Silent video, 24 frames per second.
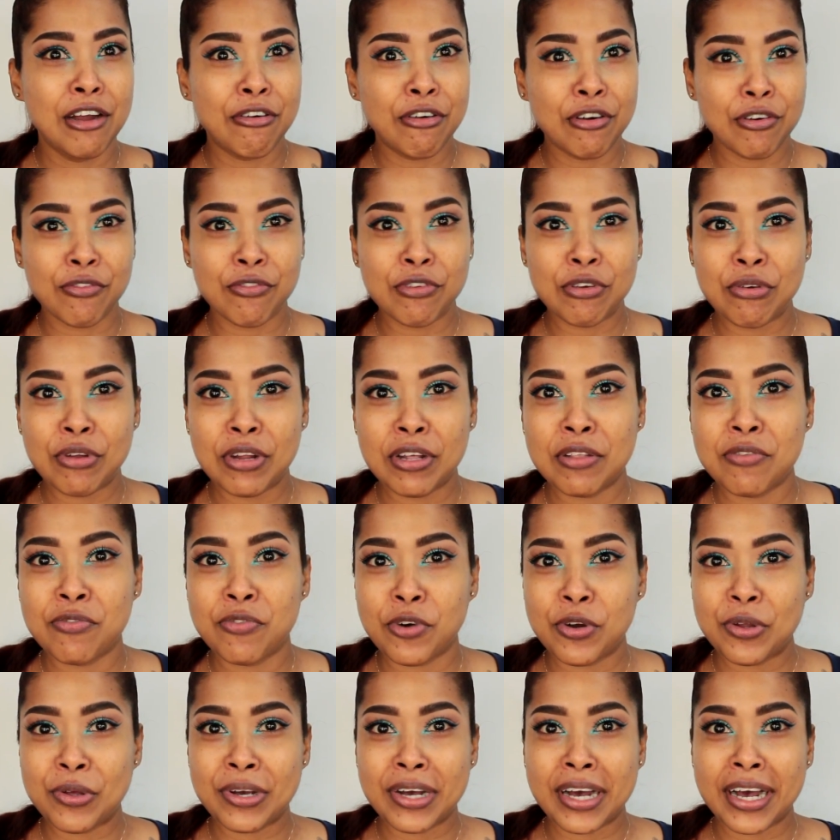reviewing it
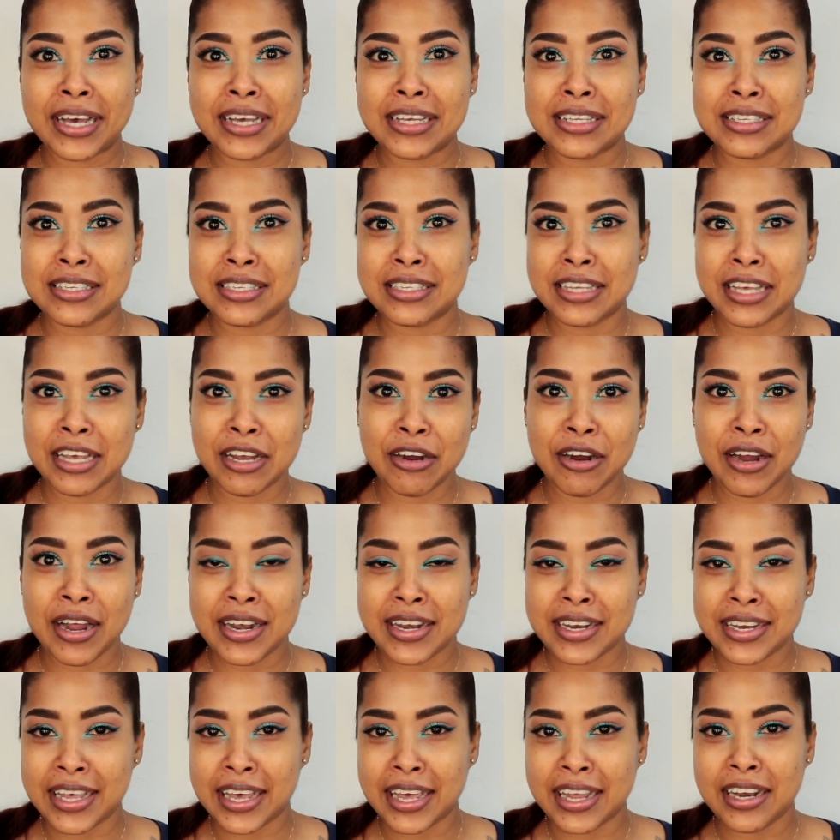for you guys there
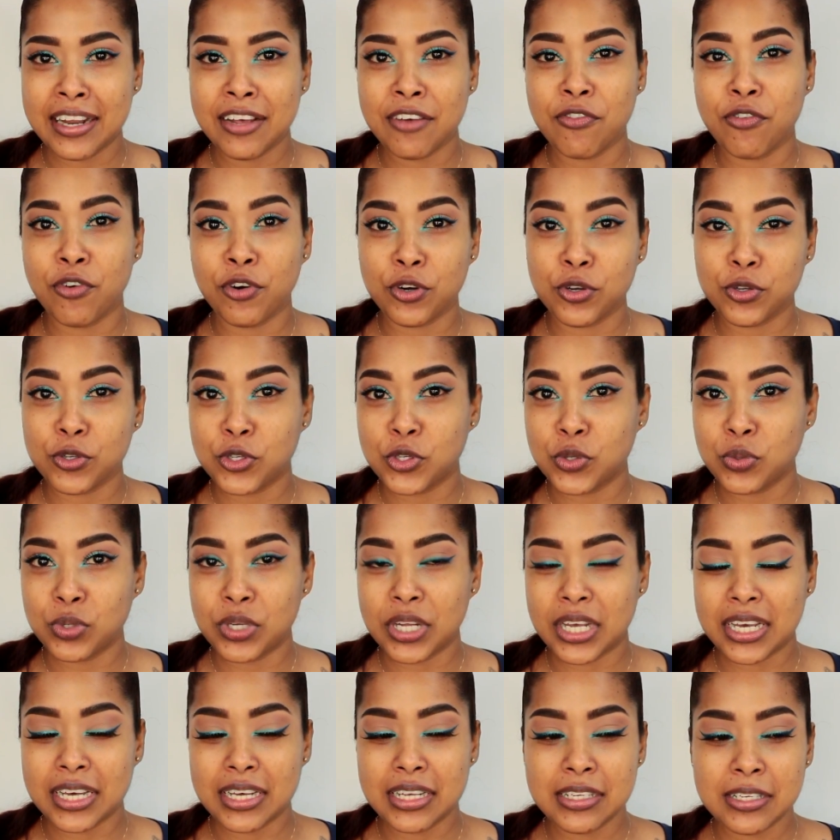and then for those 2
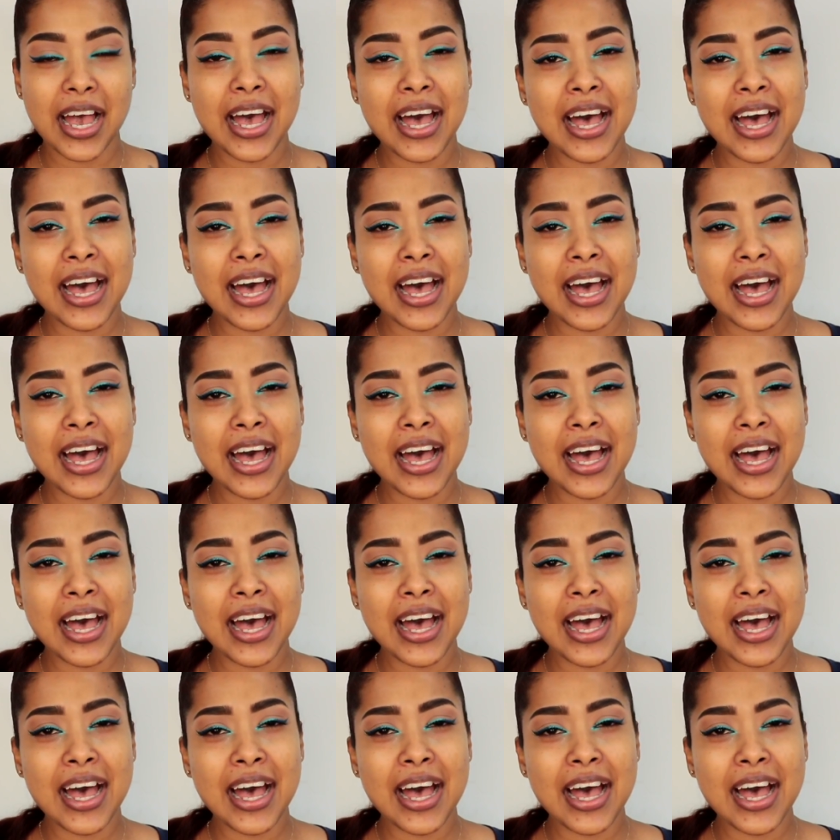days.